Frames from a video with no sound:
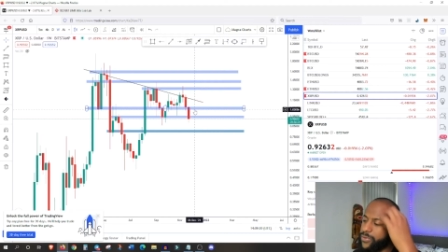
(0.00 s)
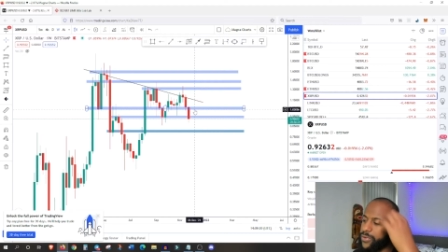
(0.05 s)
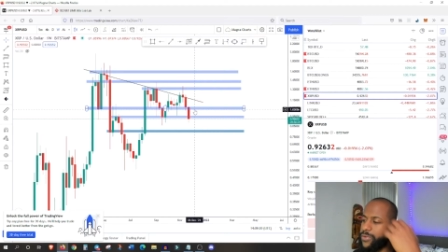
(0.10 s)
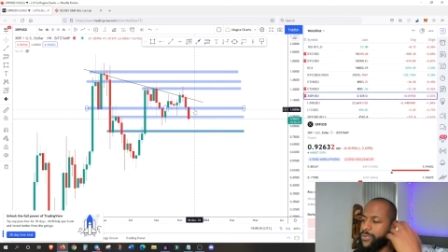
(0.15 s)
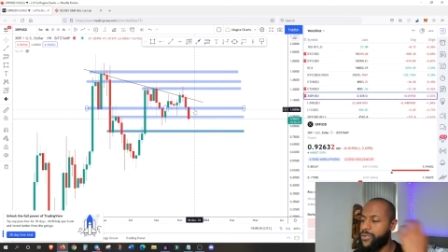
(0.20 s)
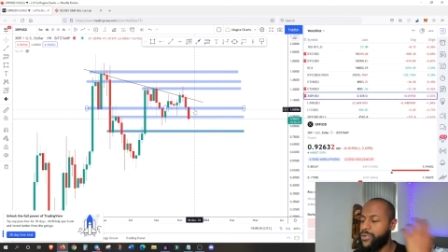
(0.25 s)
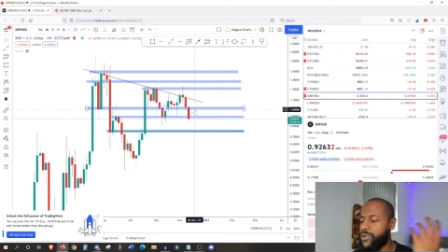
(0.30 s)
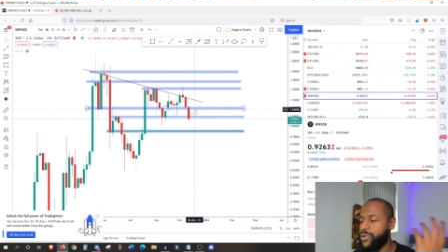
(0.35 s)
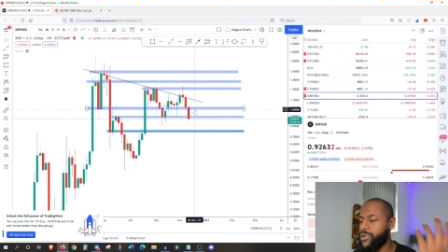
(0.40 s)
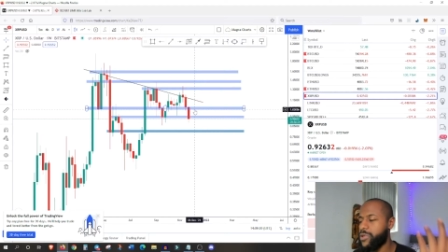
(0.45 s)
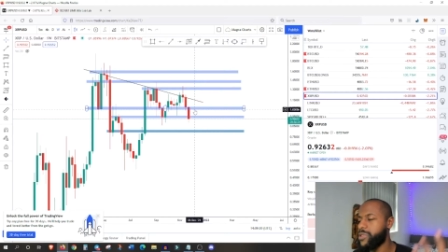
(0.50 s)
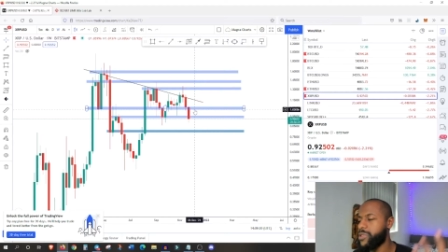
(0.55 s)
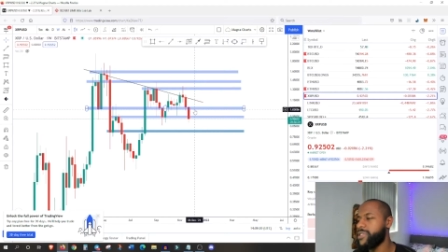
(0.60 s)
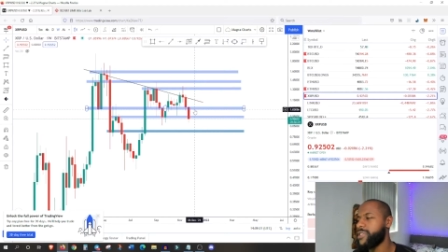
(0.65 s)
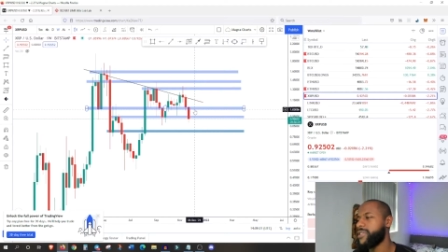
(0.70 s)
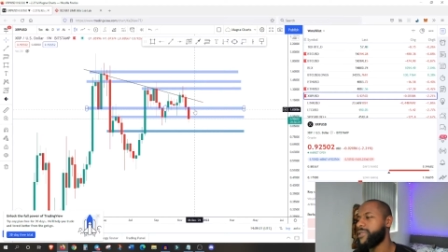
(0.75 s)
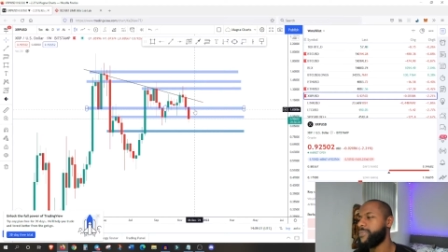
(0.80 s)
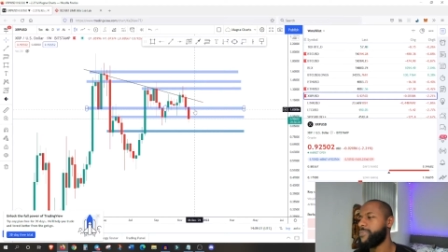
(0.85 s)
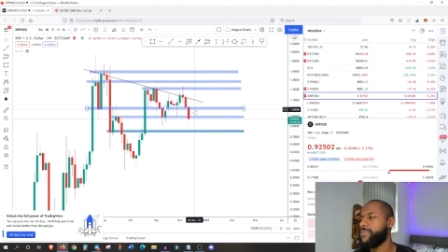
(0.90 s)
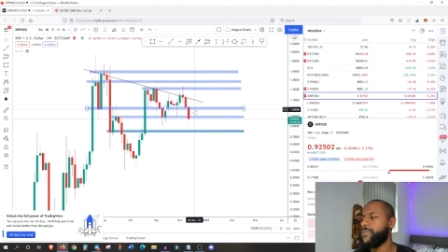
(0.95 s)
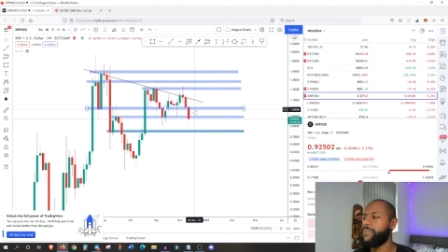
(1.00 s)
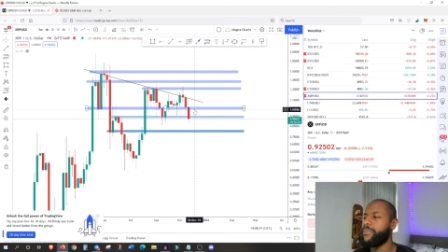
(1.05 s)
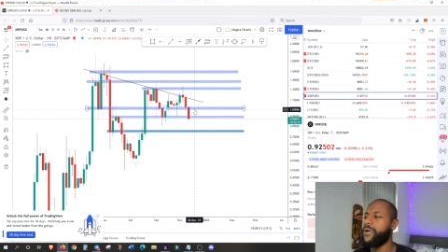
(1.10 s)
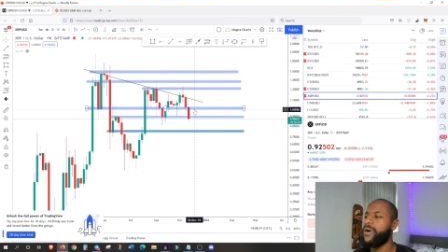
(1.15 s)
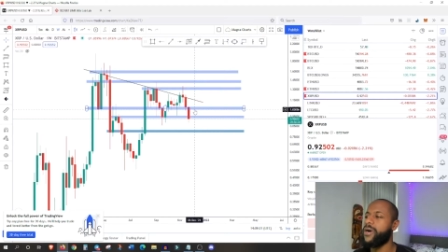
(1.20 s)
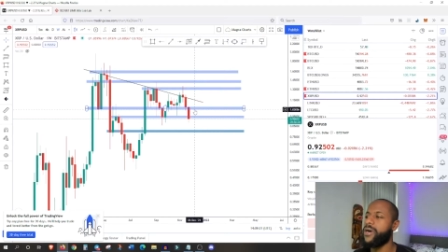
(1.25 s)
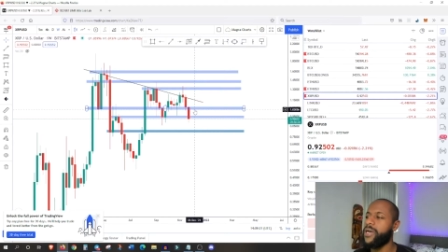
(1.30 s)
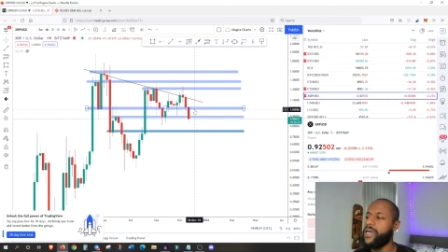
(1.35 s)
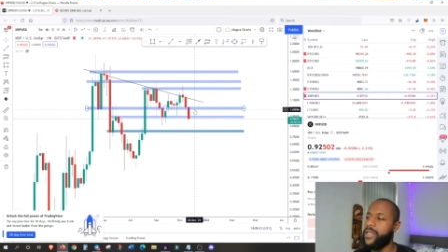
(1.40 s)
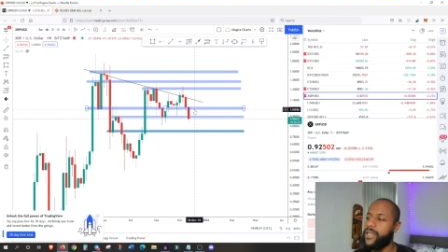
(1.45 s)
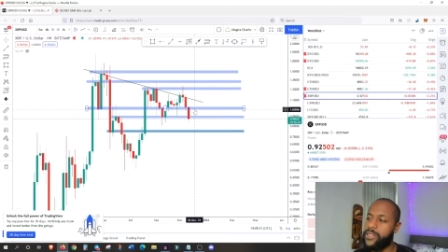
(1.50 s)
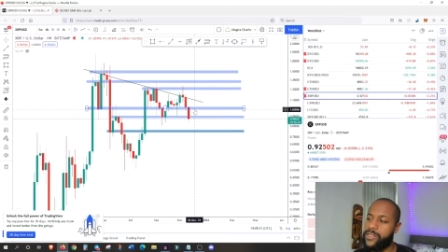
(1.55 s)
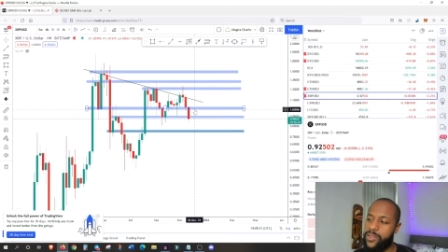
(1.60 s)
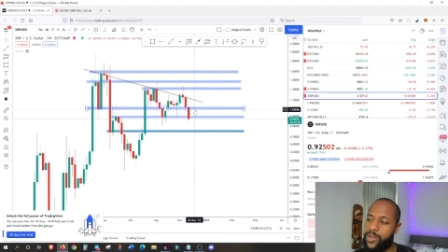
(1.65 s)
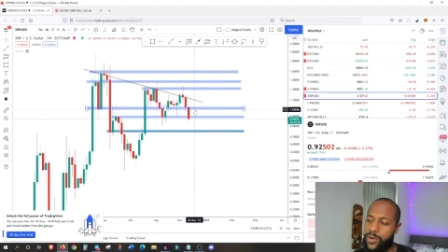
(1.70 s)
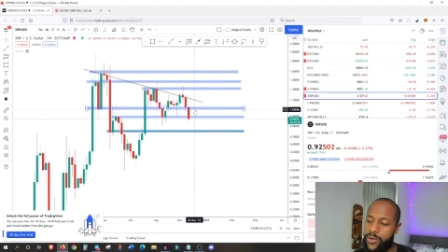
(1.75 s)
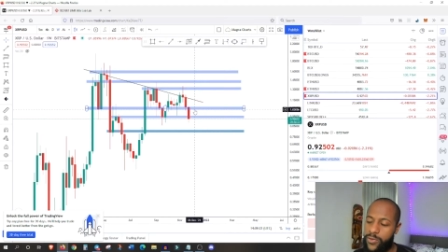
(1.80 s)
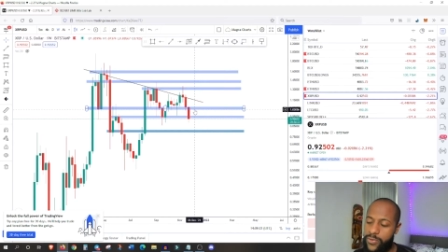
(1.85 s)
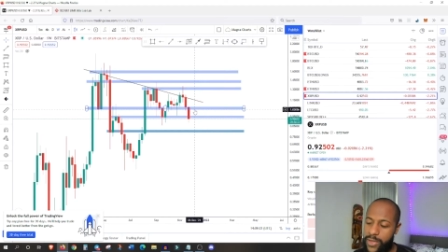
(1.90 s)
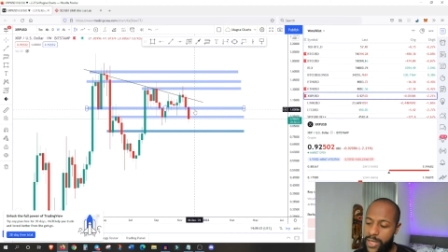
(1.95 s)
However, of course, the
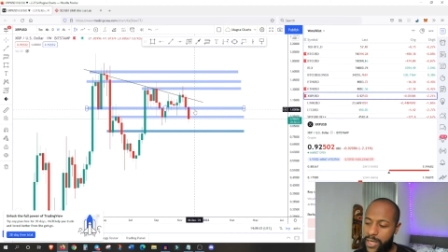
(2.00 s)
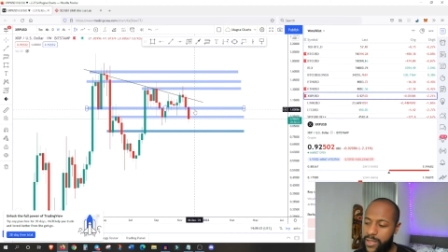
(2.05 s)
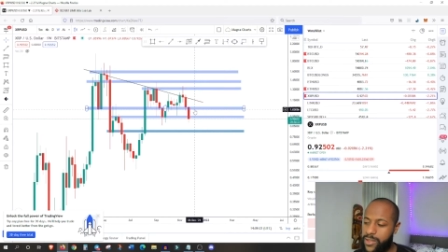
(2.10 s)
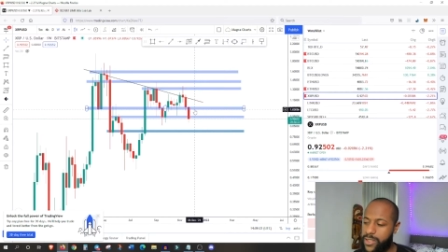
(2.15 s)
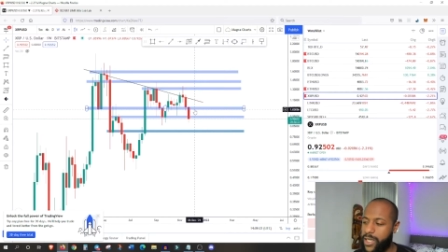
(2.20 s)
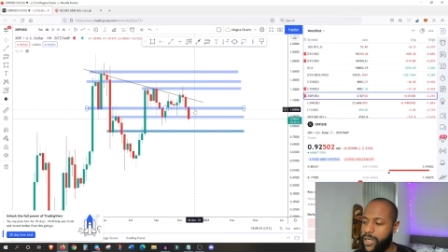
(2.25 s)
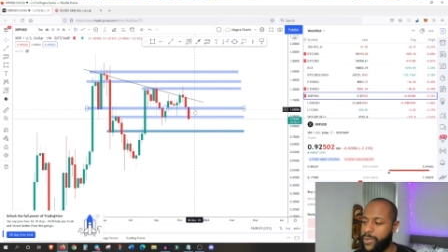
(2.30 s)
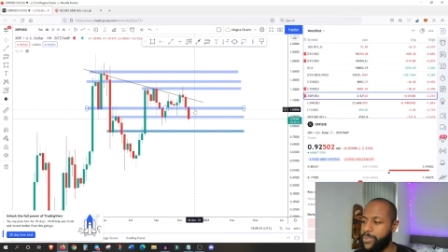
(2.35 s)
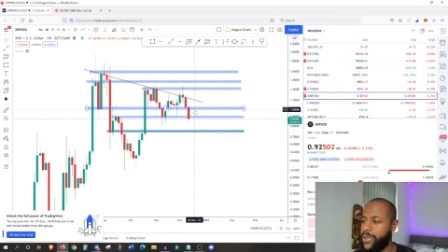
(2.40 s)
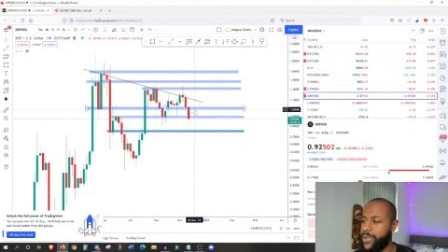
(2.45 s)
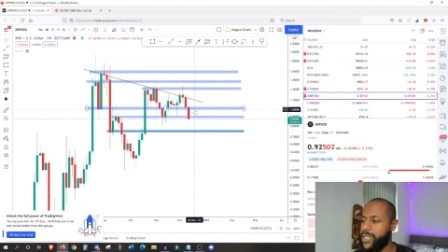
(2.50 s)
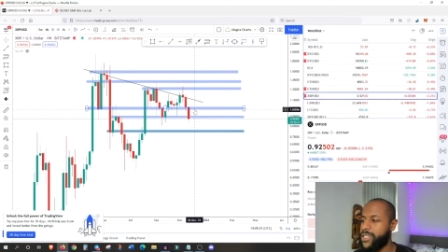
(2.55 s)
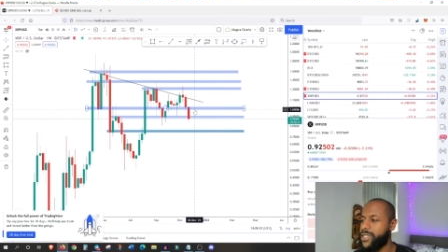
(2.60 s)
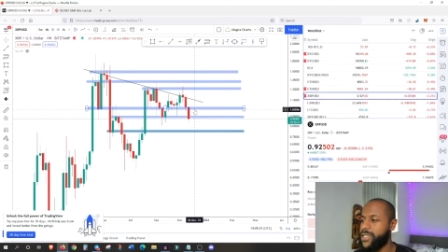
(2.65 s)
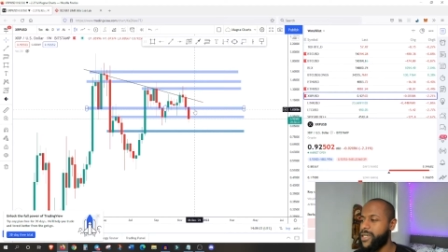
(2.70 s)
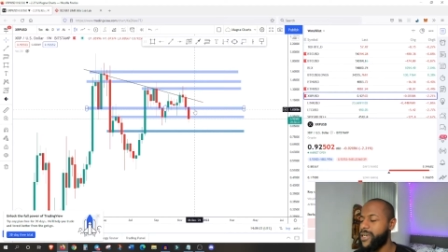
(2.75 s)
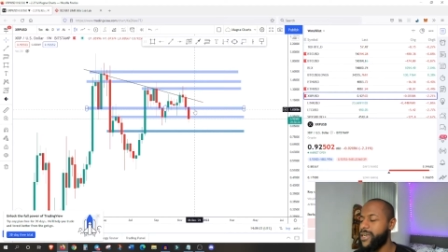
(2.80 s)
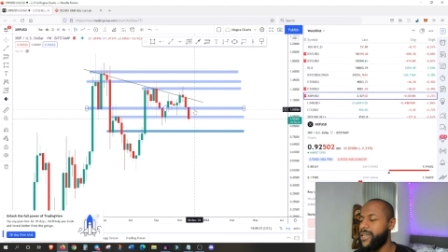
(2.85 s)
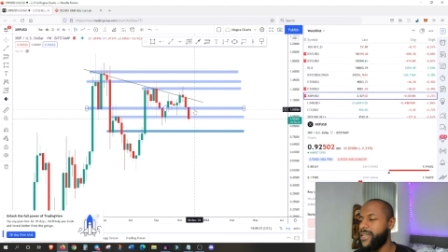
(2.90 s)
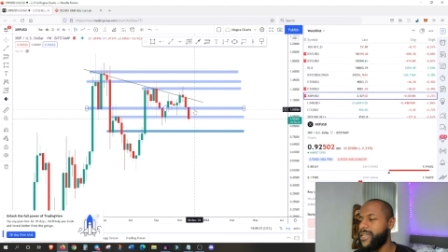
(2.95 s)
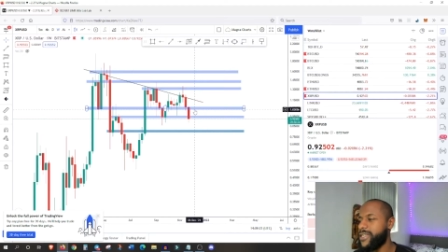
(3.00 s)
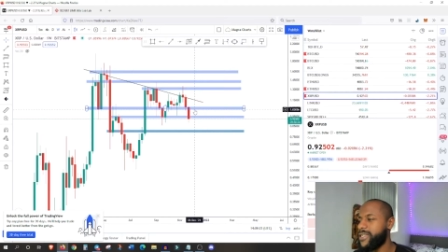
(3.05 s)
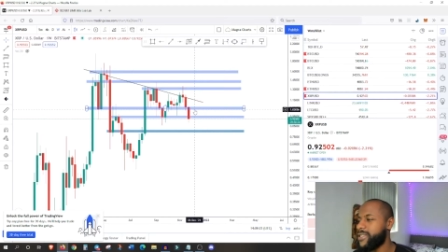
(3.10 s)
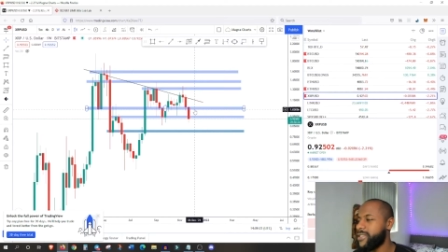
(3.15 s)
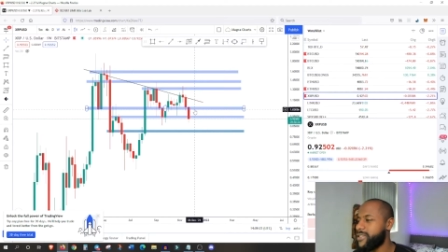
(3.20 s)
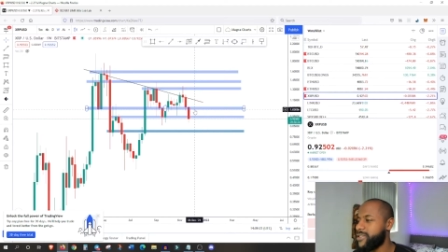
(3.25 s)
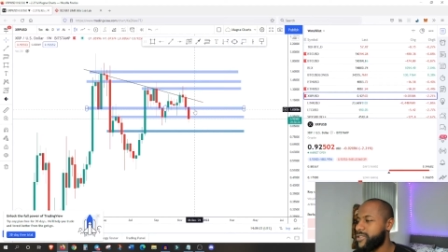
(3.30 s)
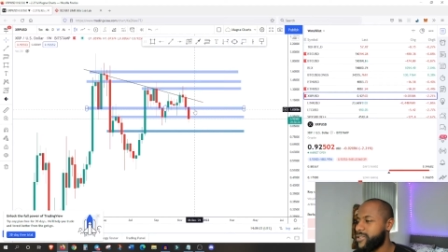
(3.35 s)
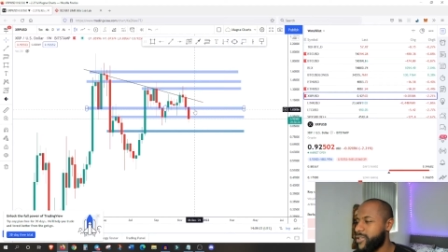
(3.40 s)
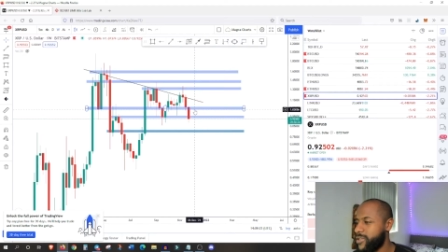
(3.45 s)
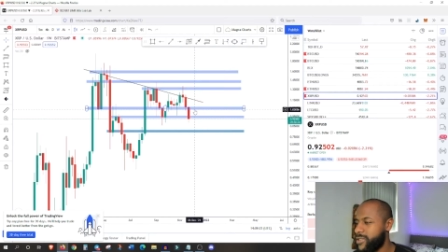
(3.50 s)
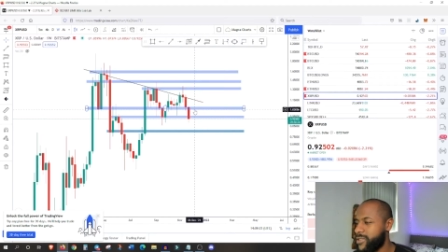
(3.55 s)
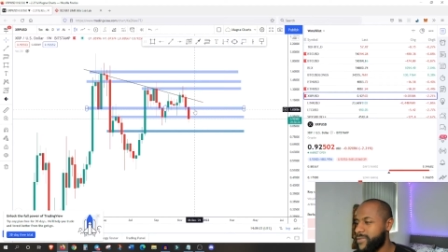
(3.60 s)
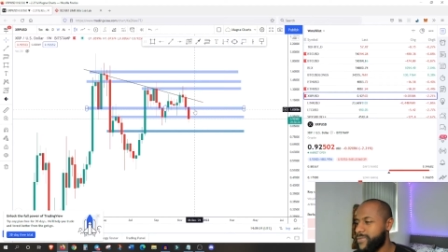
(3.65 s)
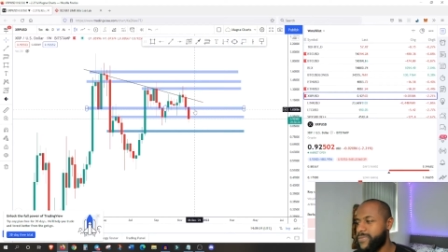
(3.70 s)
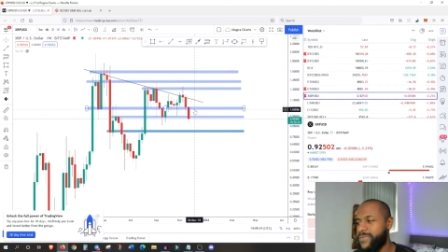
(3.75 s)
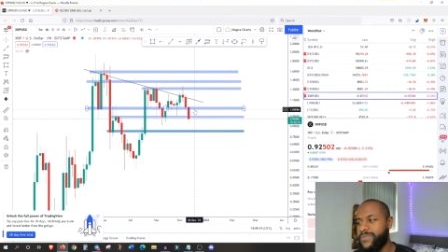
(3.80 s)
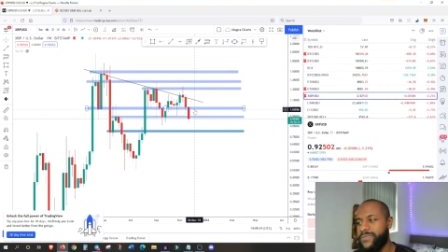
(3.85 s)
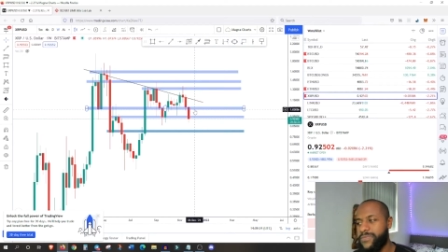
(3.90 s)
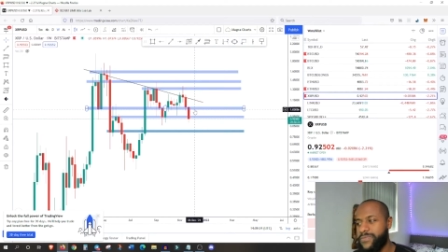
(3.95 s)
market, there's a lot of downside pressure,
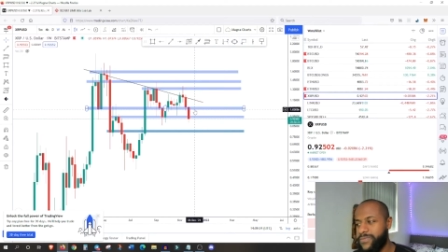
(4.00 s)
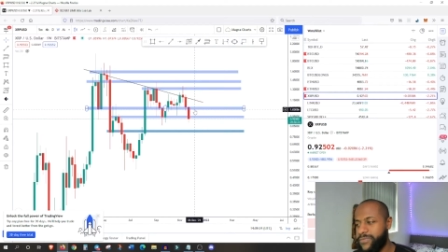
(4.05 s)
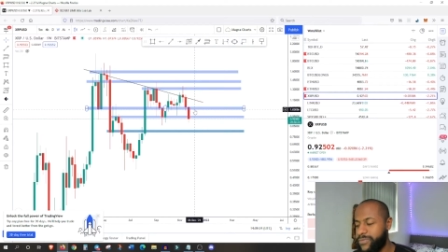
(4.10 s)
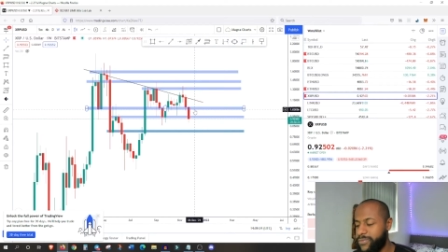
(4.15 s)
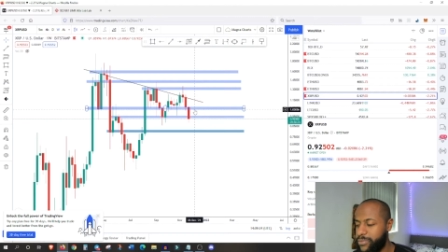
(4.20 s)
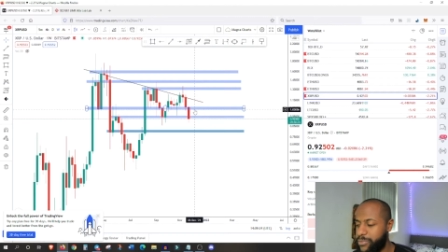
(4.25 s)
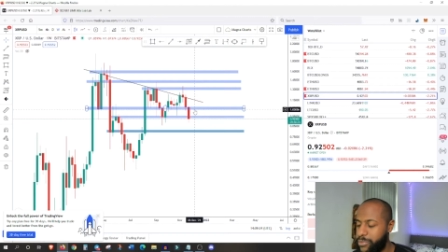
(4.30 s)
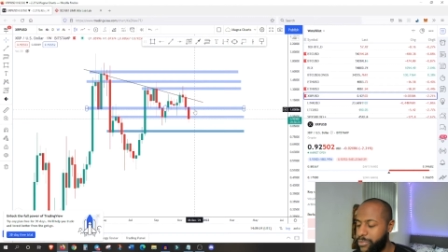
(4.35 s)
so it's